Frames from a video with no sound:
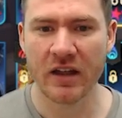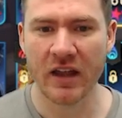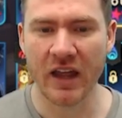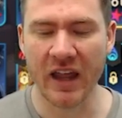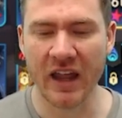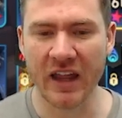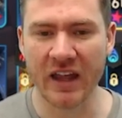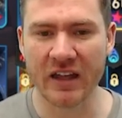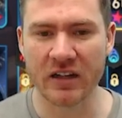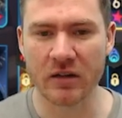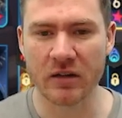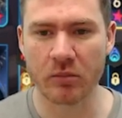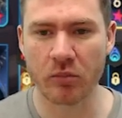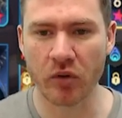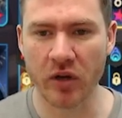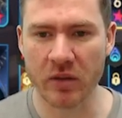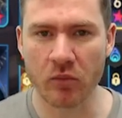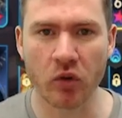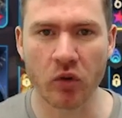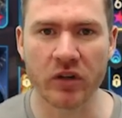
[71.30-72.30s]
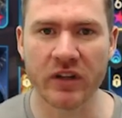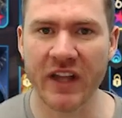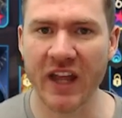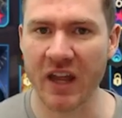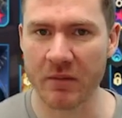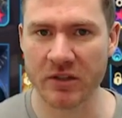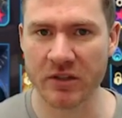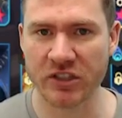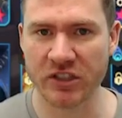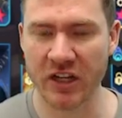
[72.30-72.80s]
and bring more
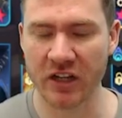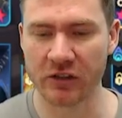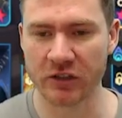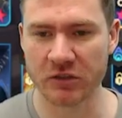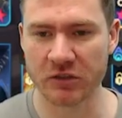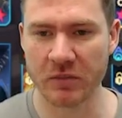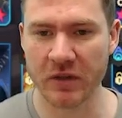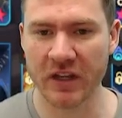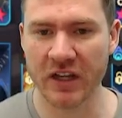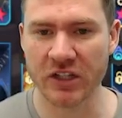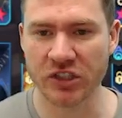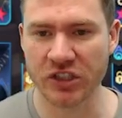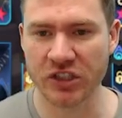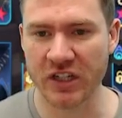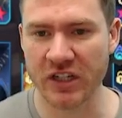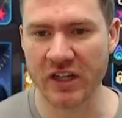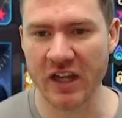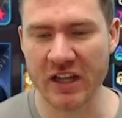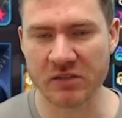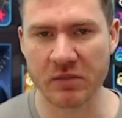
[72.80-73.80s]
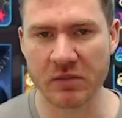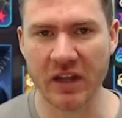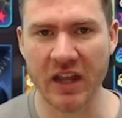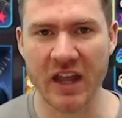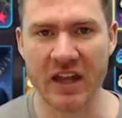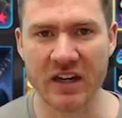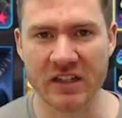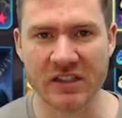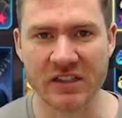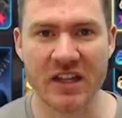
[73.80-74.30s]
damage dealers, because she has
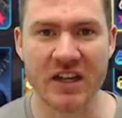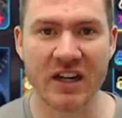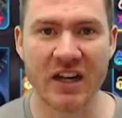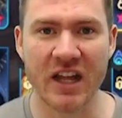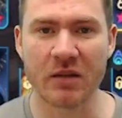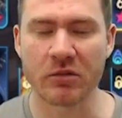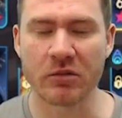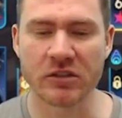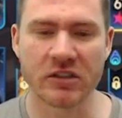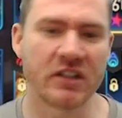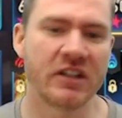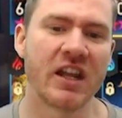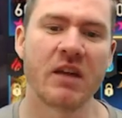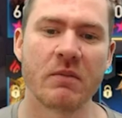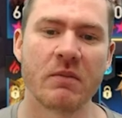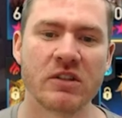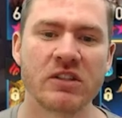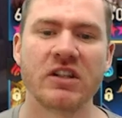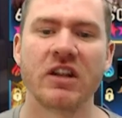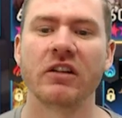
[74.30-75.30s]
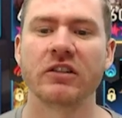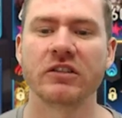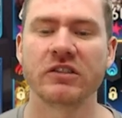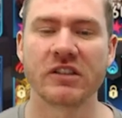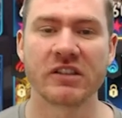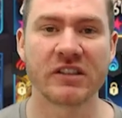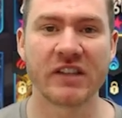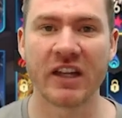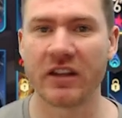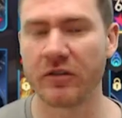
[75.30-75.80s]
mechanics that enables the damage dealers to
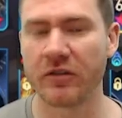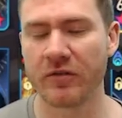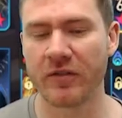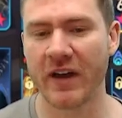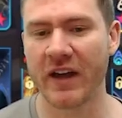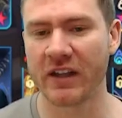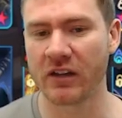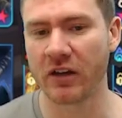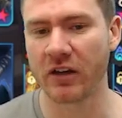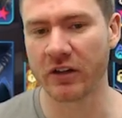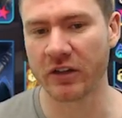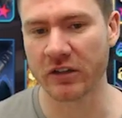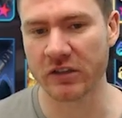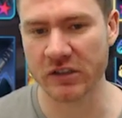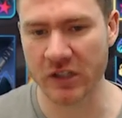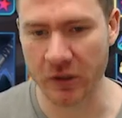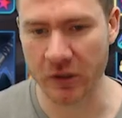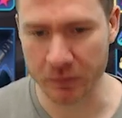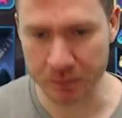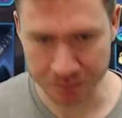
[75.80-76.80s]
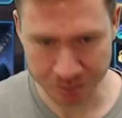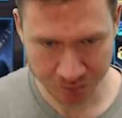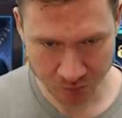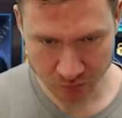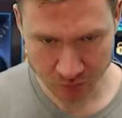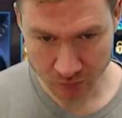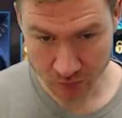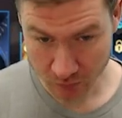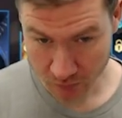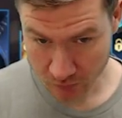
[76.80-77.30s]
stay in the fight longer. So
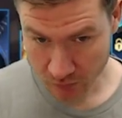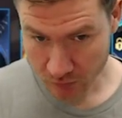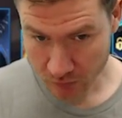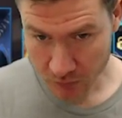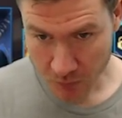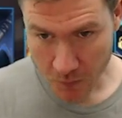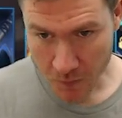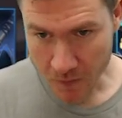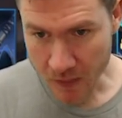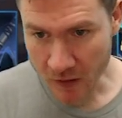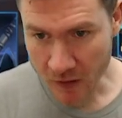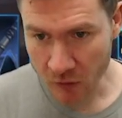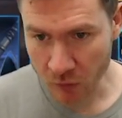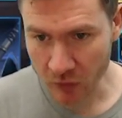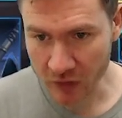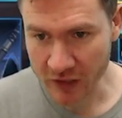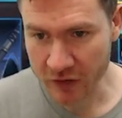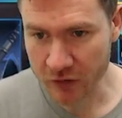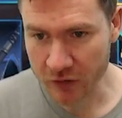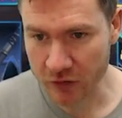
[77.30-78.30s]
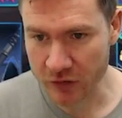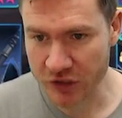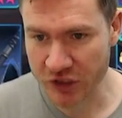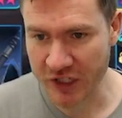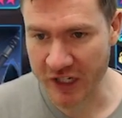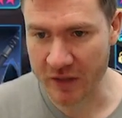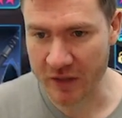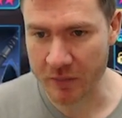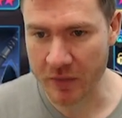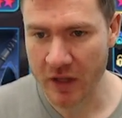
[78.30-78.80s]
really cool
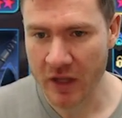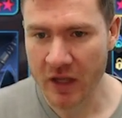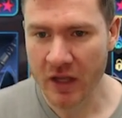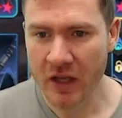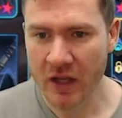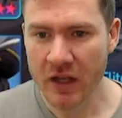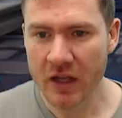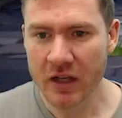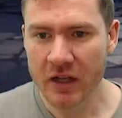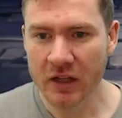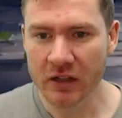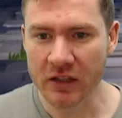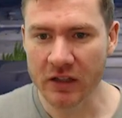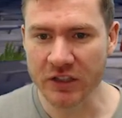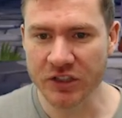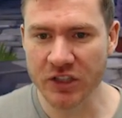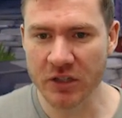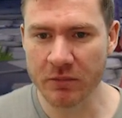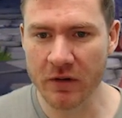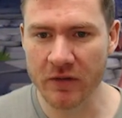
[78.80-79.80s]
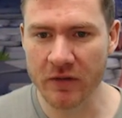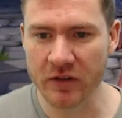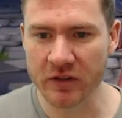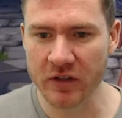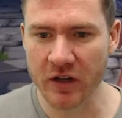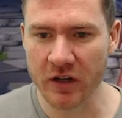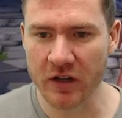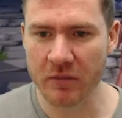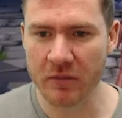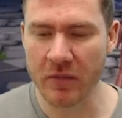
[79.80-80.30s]
champ. Let's jump over and
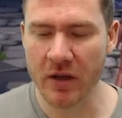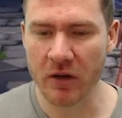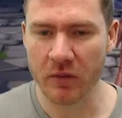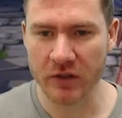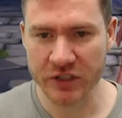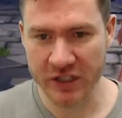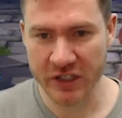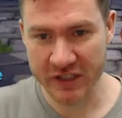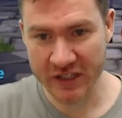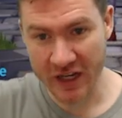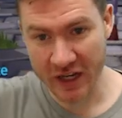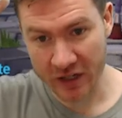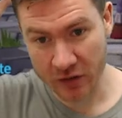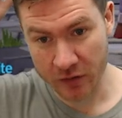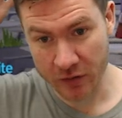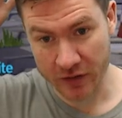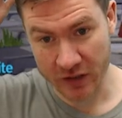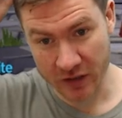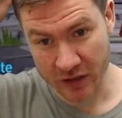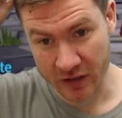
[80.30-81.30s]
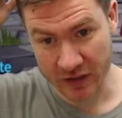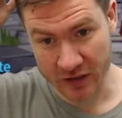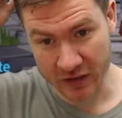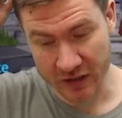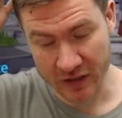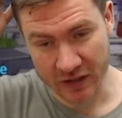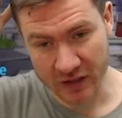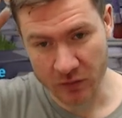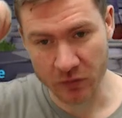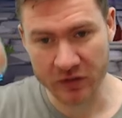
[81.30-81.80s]
talk about what she's got going on,
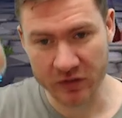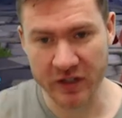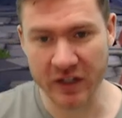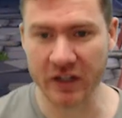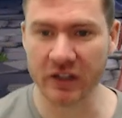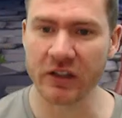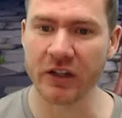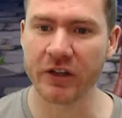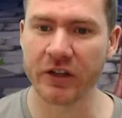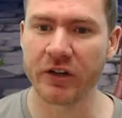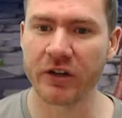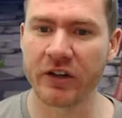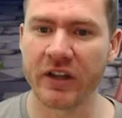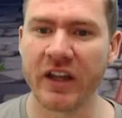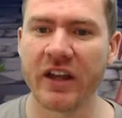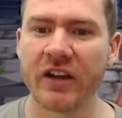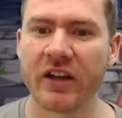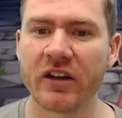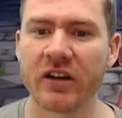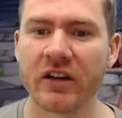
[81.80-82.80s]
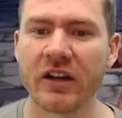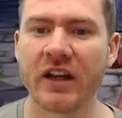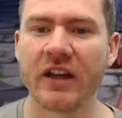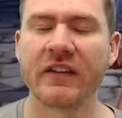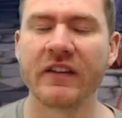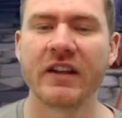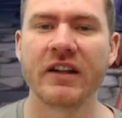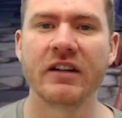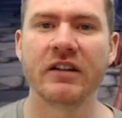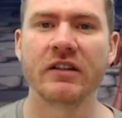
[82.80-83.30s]
and then we'll take a look at her gear
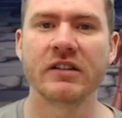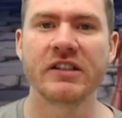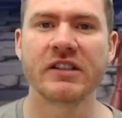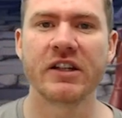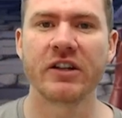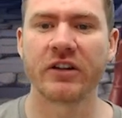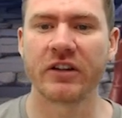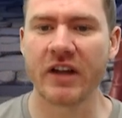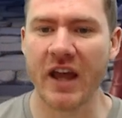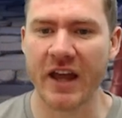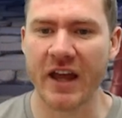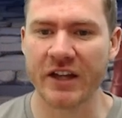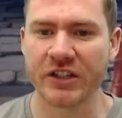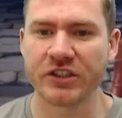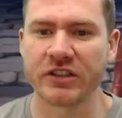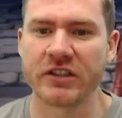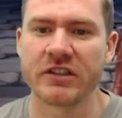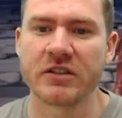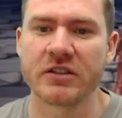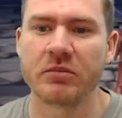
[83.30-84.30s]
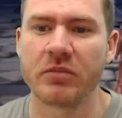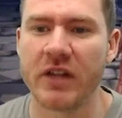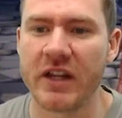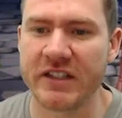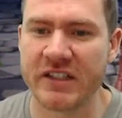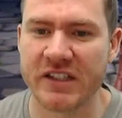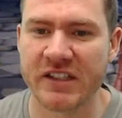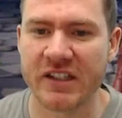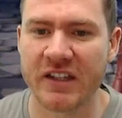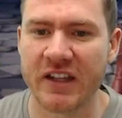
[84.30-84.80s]
and then see her in action in some
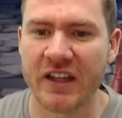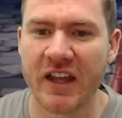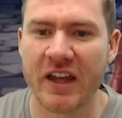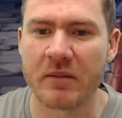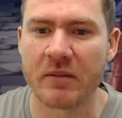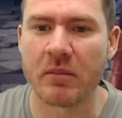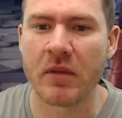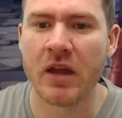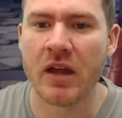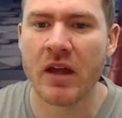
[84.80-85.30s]
places in the game.